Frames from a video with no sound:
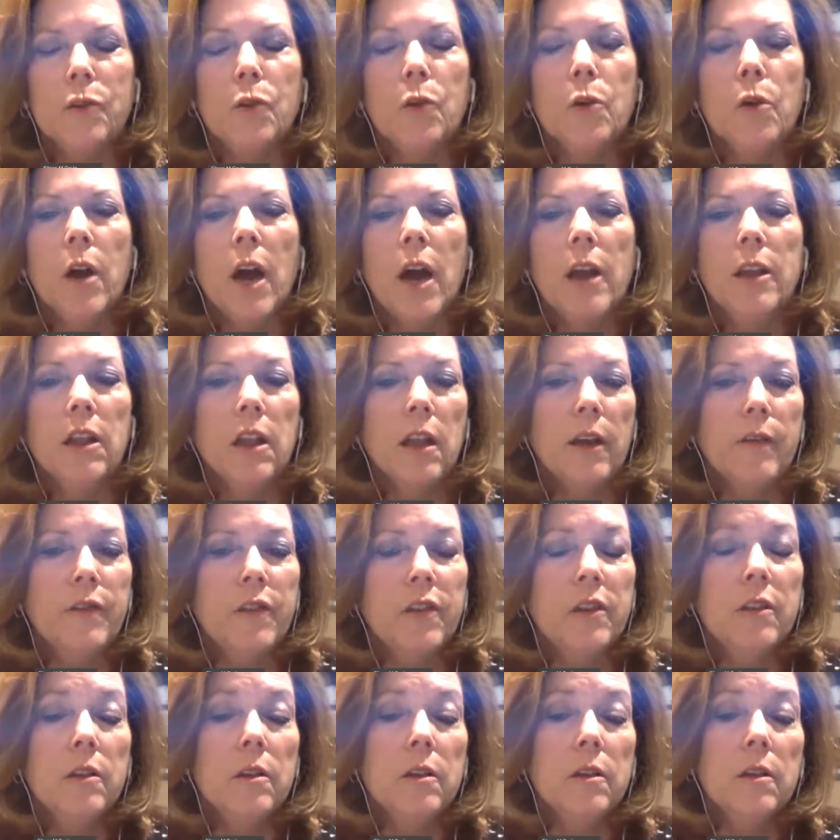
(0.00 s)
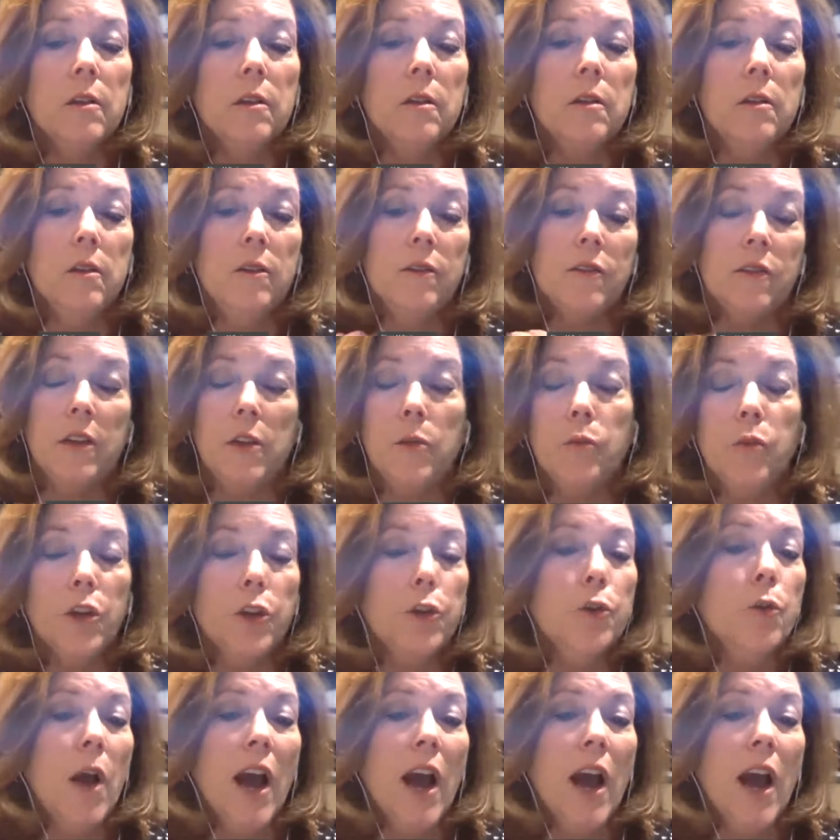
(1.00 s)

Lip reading: Or I'd love to see what you